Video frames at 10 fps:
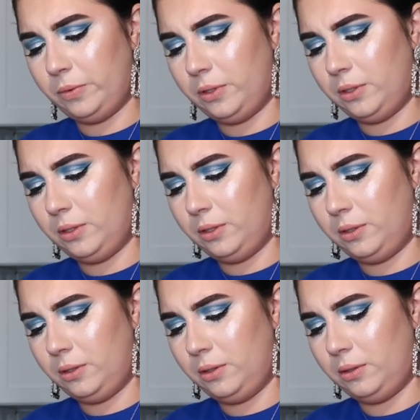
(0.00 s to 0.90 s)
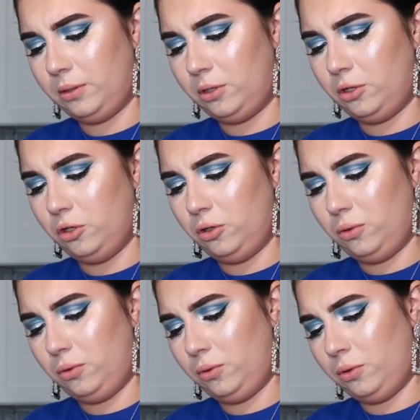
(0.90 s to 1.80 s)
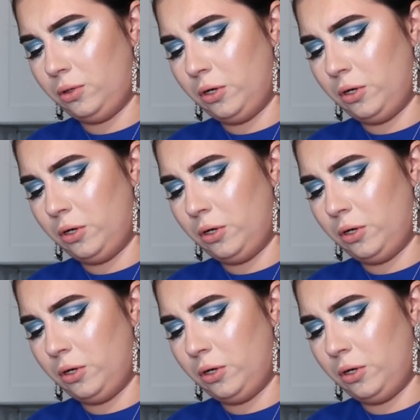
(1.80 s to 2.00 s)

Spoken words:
1, 2,